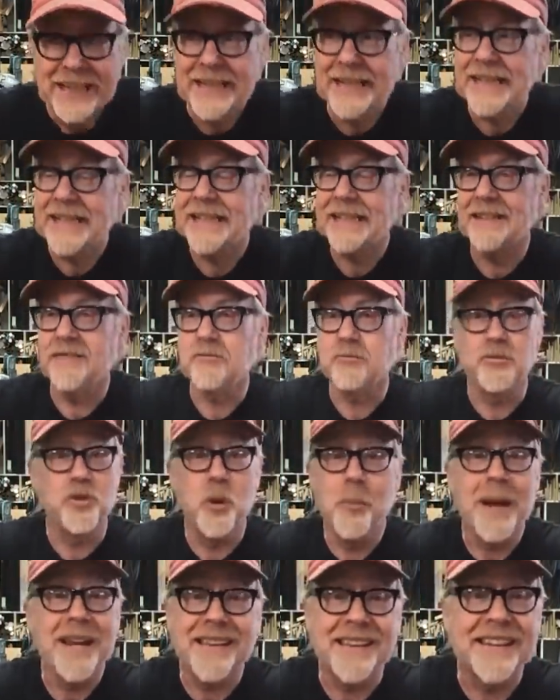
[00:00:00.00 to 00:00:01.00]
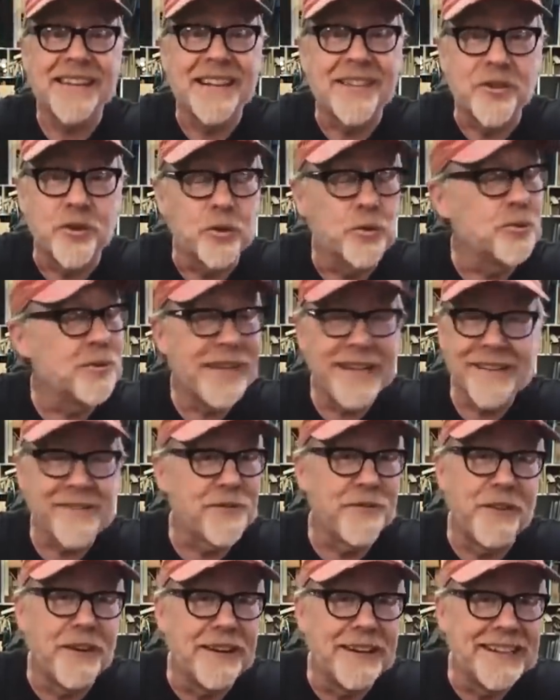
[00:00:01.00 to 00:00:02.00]
And you may think I do. That's
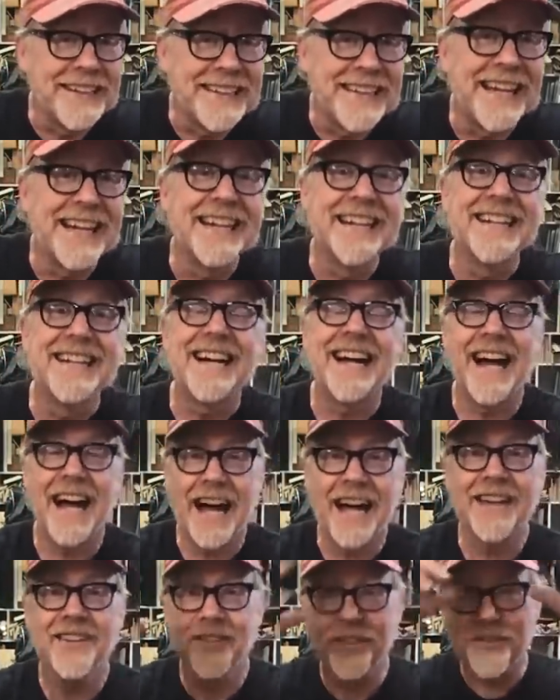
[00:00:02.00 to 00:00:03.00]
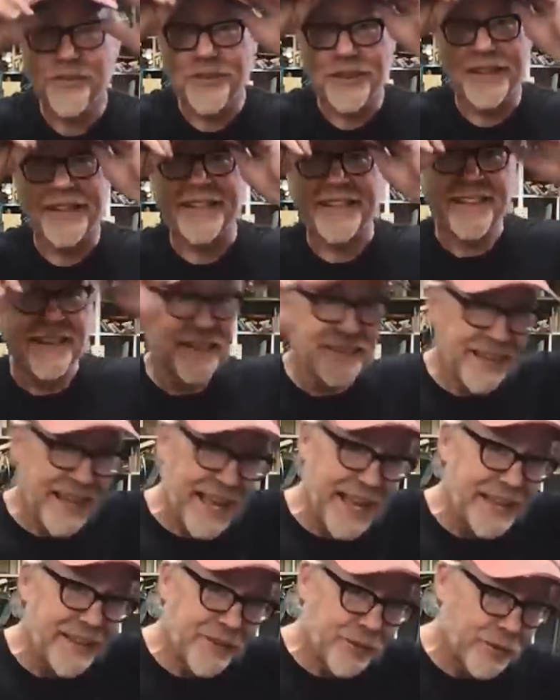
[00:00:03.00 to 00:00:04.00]
fine. I just feel like this
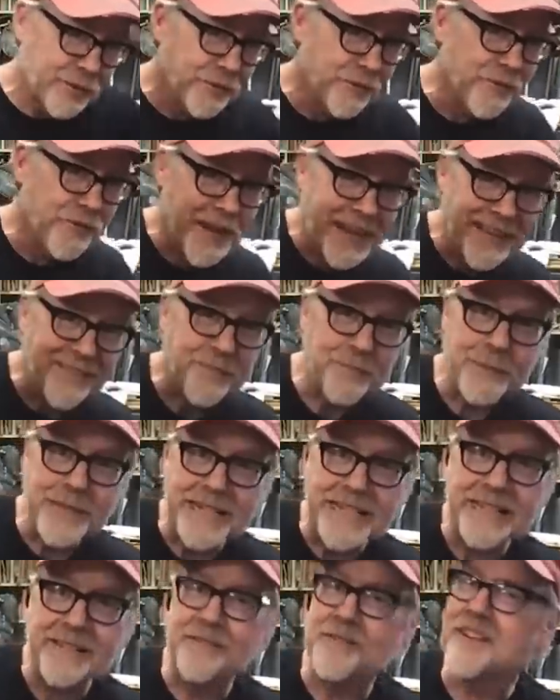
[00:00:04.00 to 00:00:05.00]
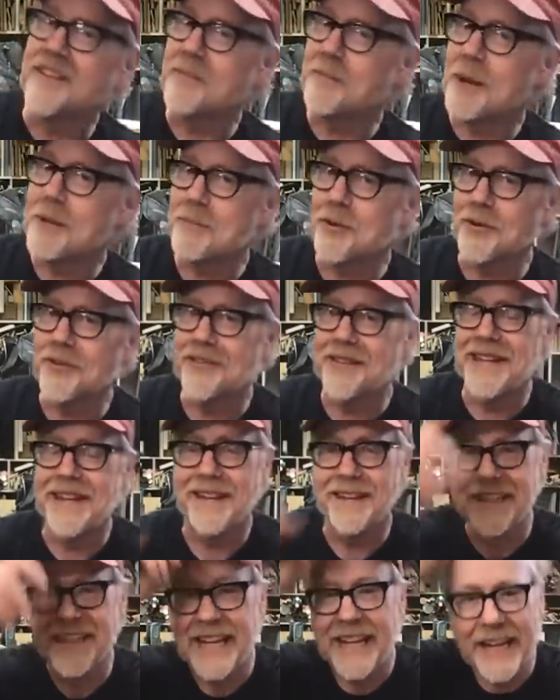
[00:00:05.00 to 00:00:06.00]
hat sort of fits me, fits my
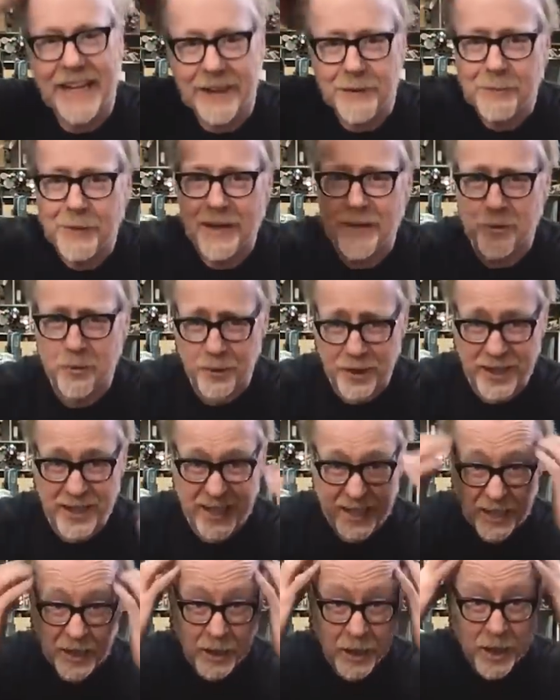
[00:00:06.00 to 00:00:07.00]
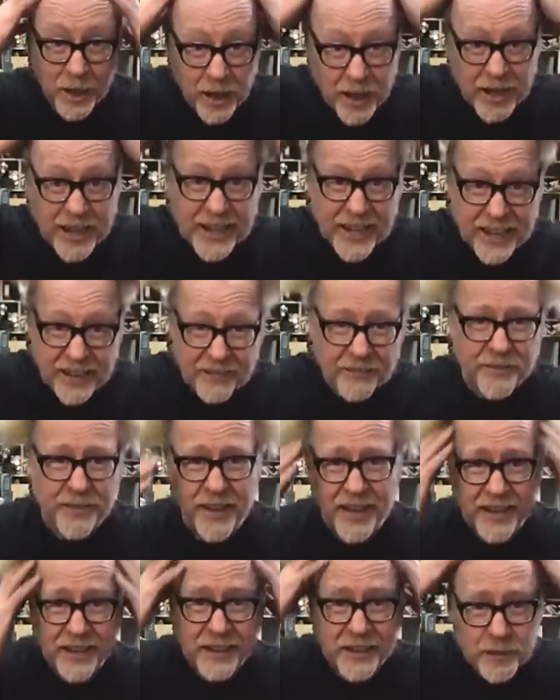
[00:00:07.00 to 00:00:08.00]
personality. And by the way, I have
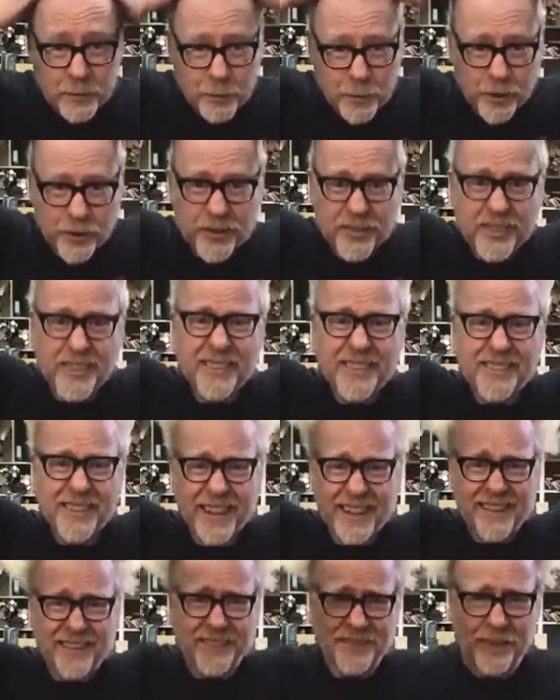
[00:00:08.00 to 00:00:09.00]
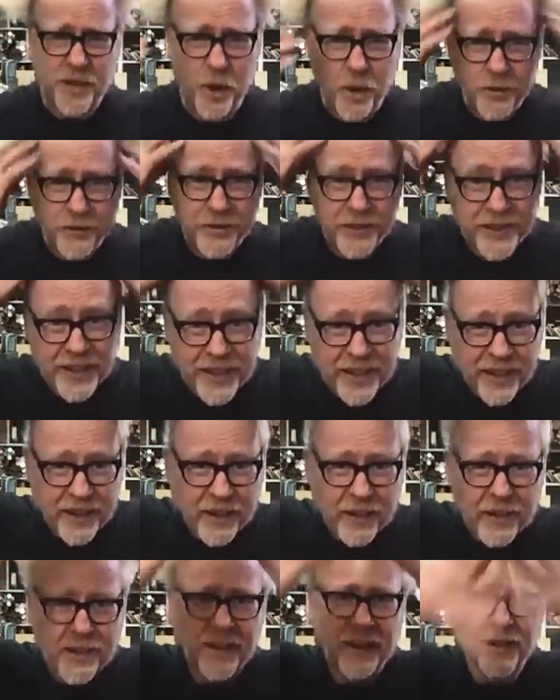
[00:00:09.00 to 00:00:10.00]
like the most intense COVID
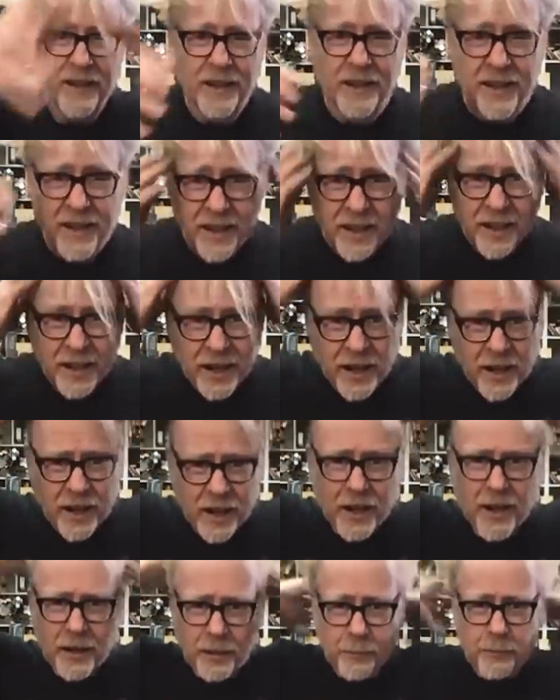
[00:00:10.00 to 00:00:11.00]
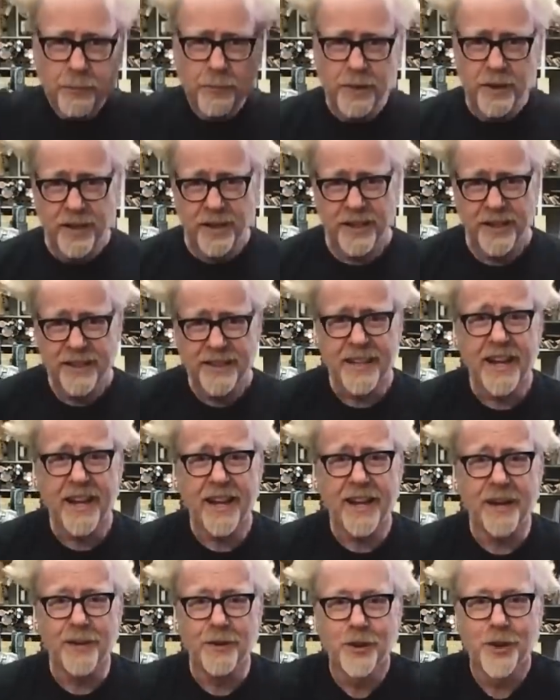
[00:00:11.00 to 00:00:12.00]
hair. Um,
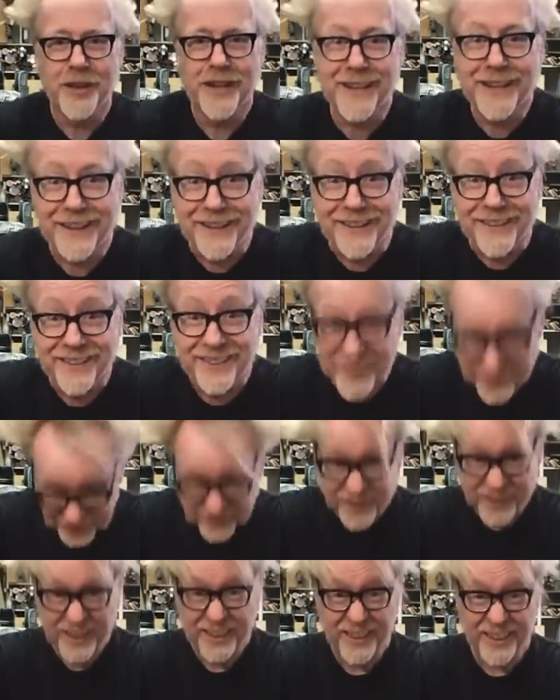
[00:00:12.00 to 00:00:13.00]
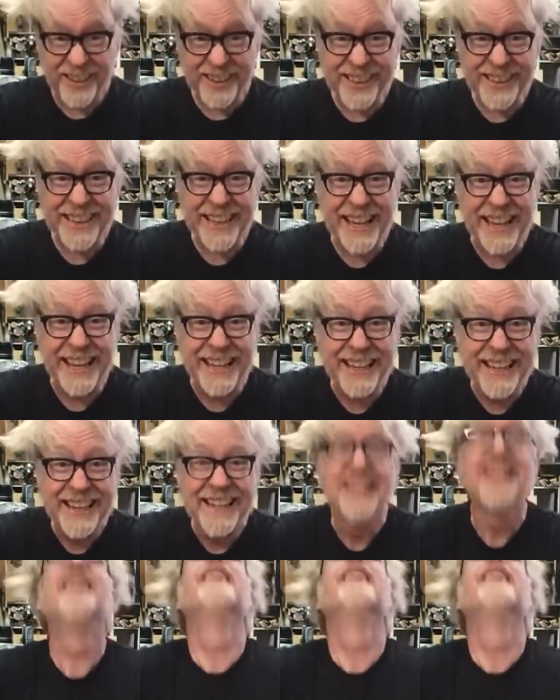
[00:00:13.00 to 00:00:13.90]
yeah, look at this. Look at that.